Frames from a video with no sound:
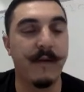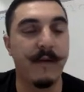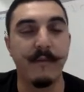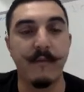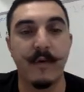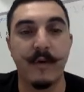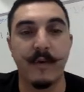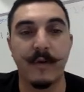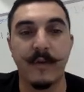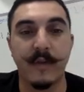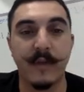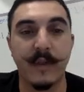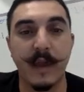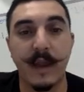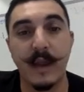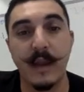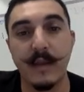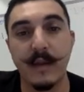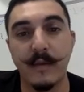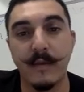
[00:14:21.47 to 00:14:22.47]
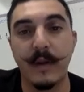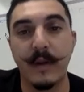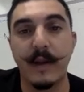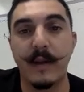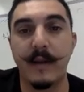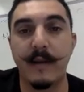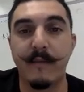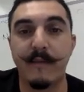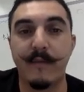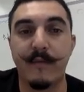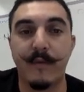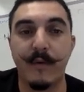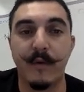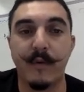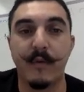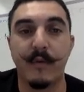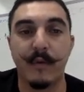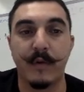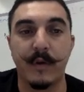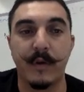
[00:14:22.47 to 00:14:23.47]
what are secondary lymphoid
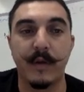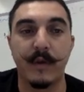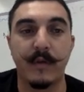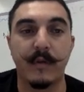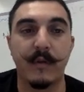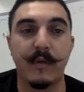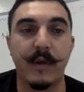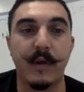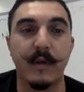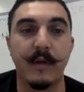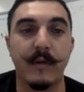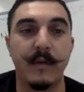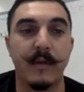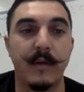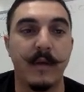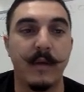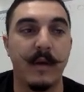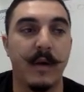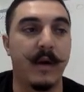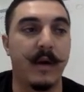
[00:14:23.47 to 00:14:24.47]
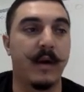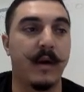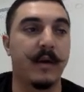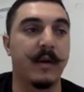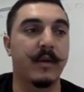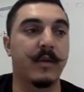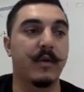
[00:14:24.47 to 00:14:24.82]
organs. Okay, so